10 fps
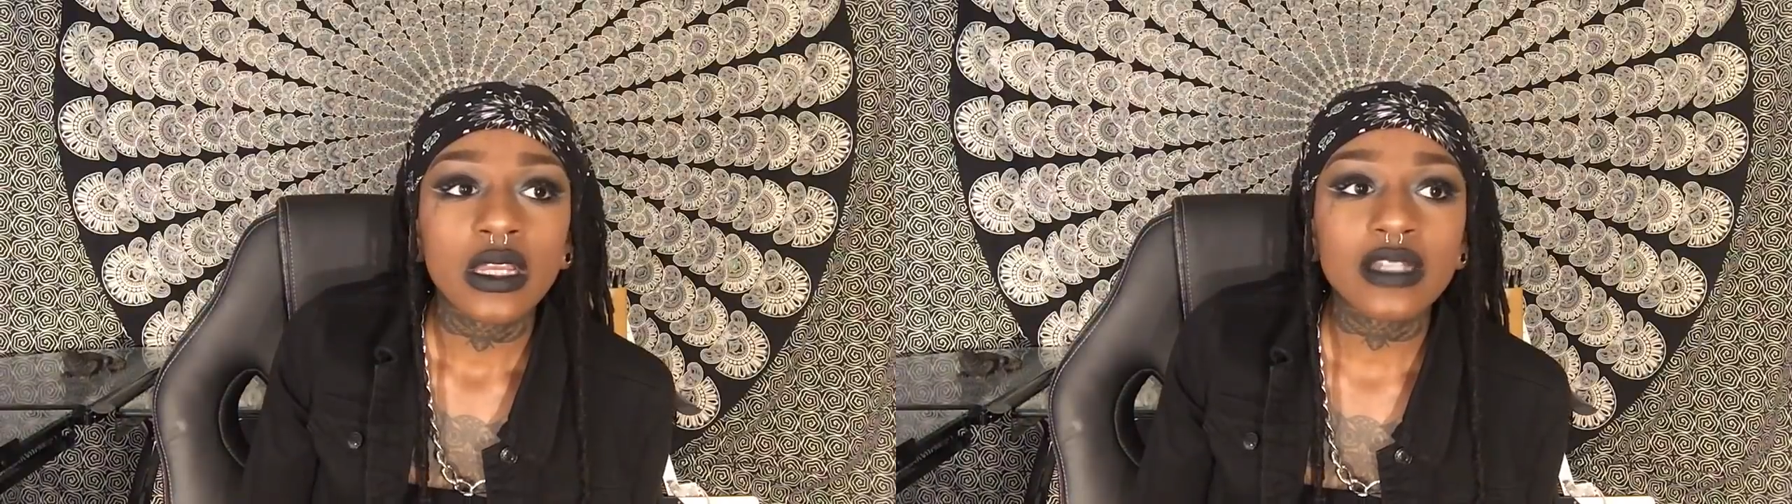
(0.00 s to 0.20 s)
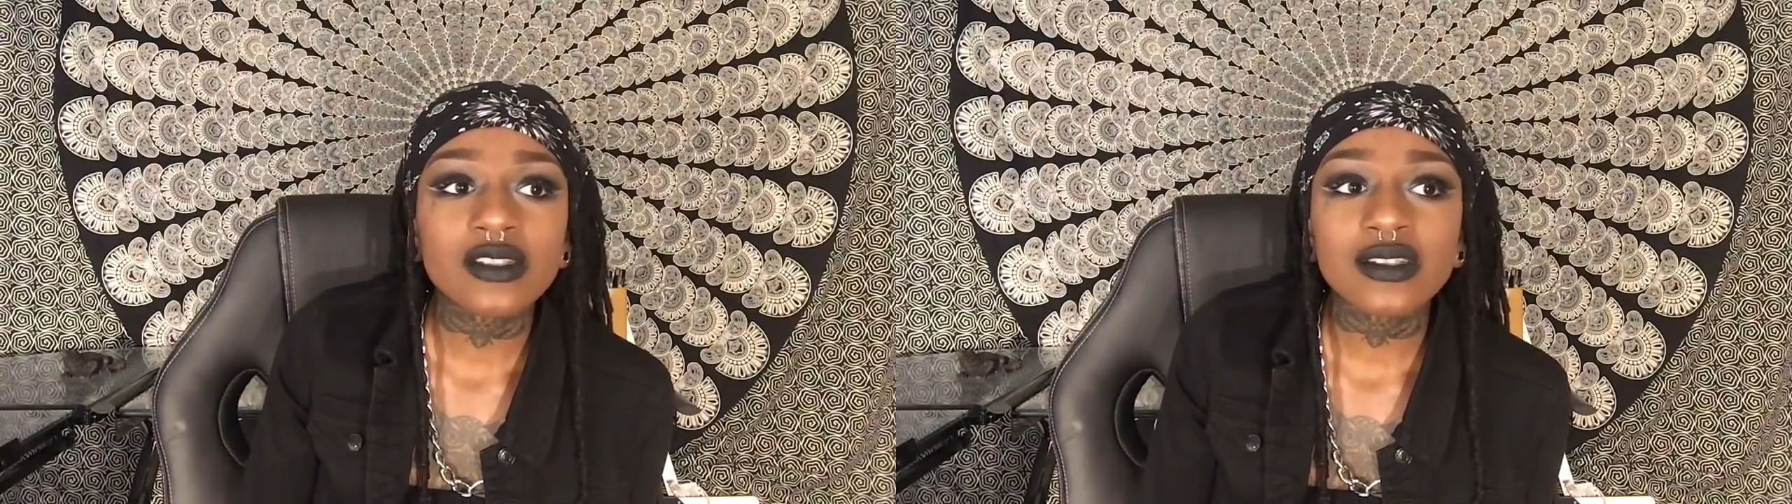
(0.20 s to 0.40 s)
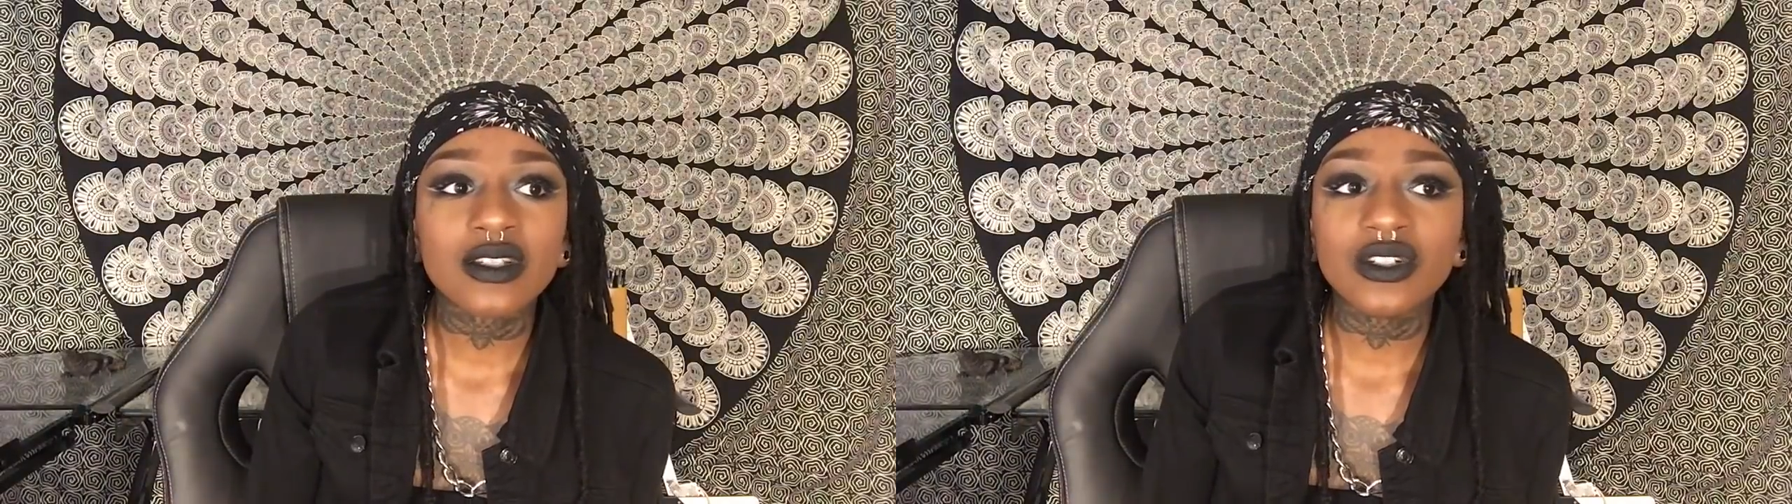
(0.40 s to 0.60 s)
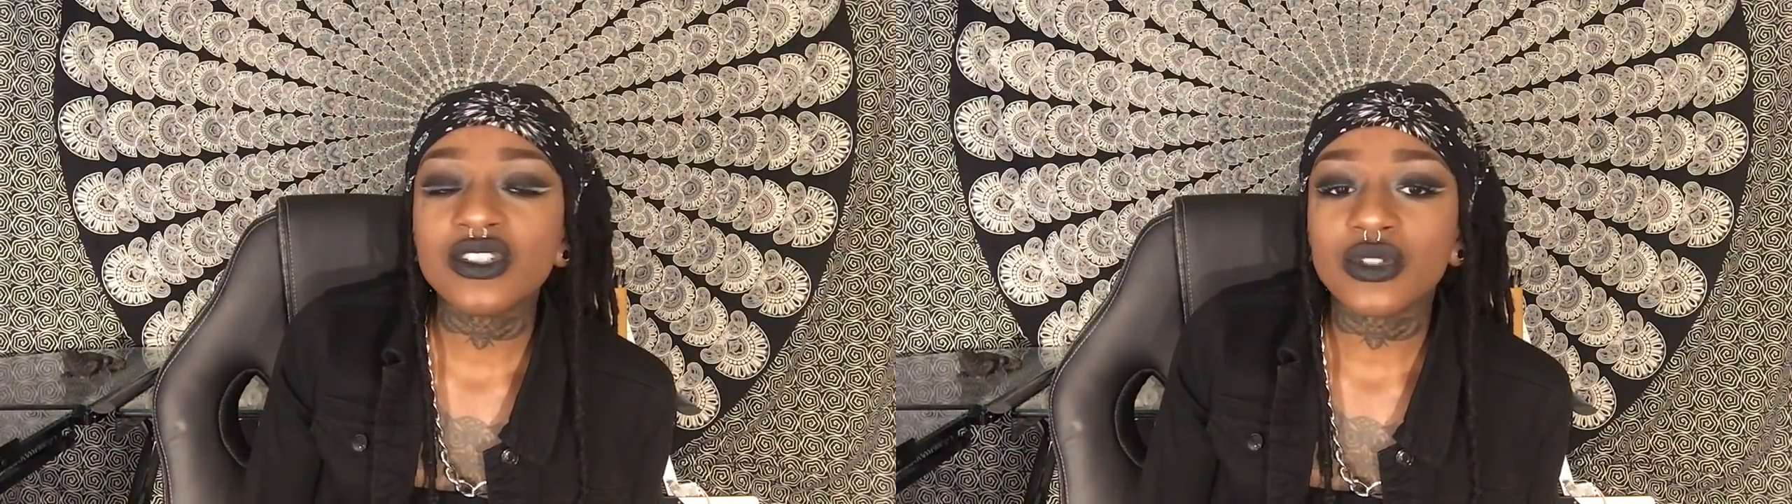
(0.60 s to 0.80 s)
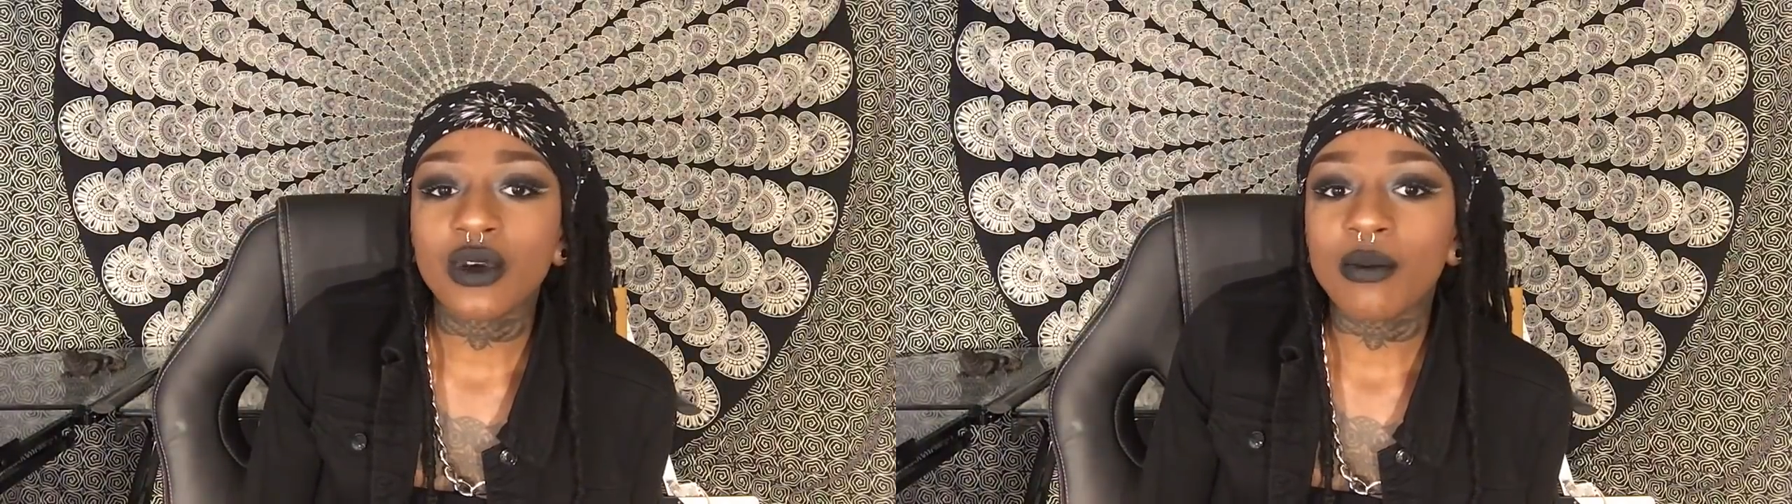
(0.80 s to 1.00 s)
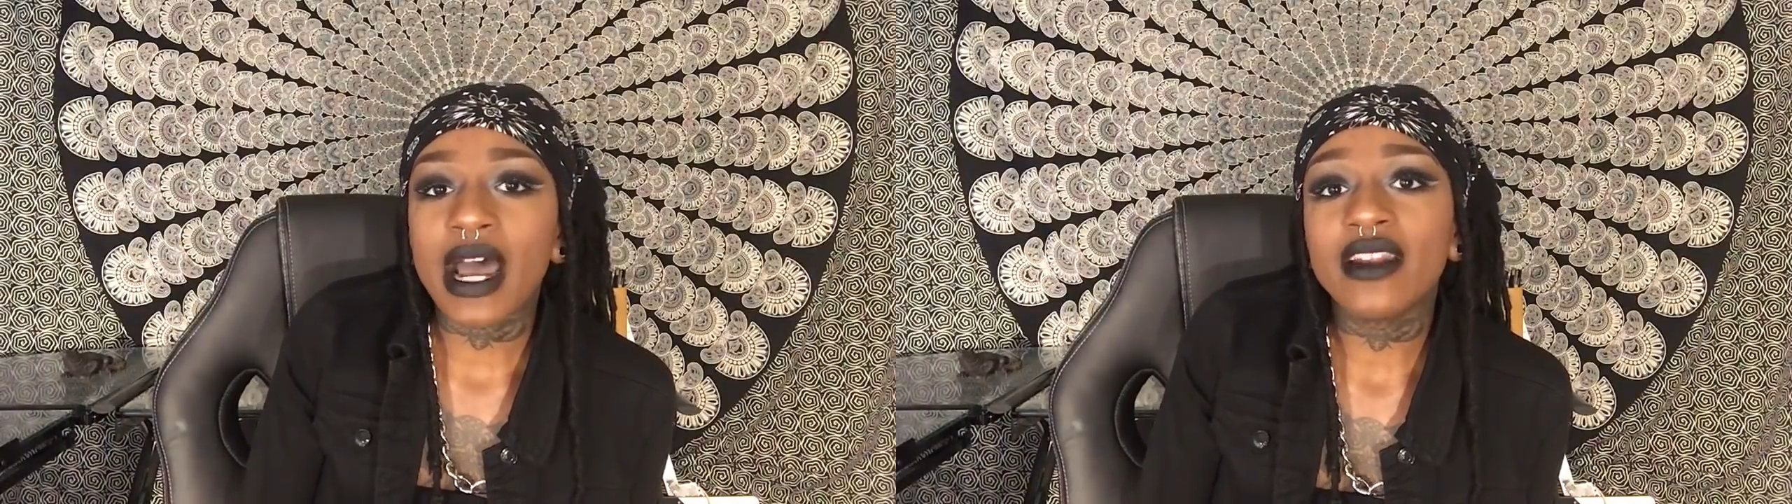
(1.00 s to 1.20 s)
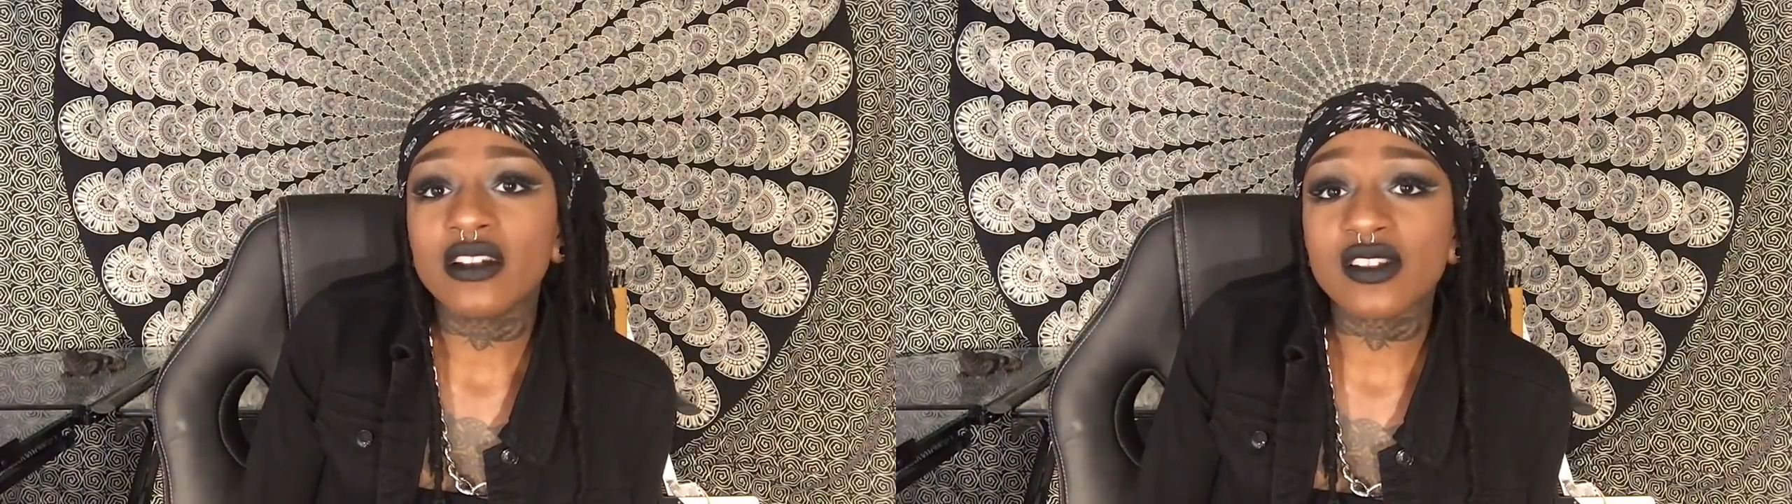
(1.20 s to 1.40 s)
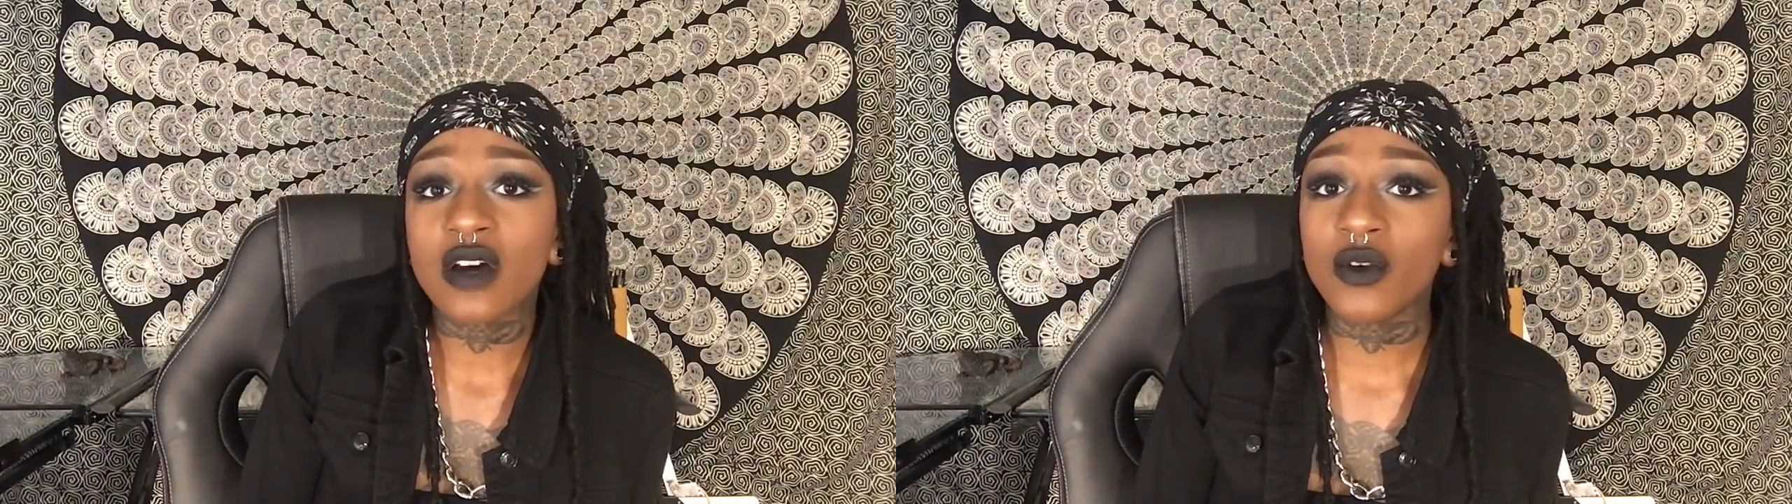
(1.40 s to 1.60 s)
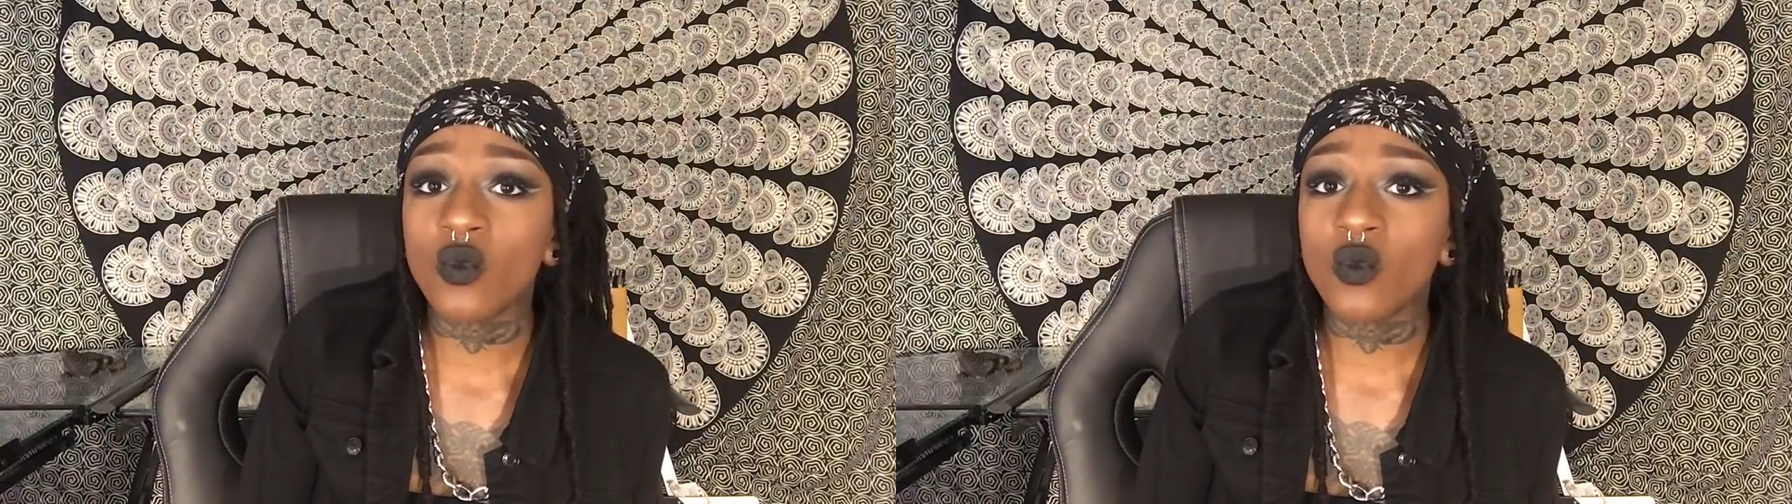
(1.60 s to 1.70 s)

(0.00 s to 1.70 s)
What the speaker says: it's just good to remind yourself of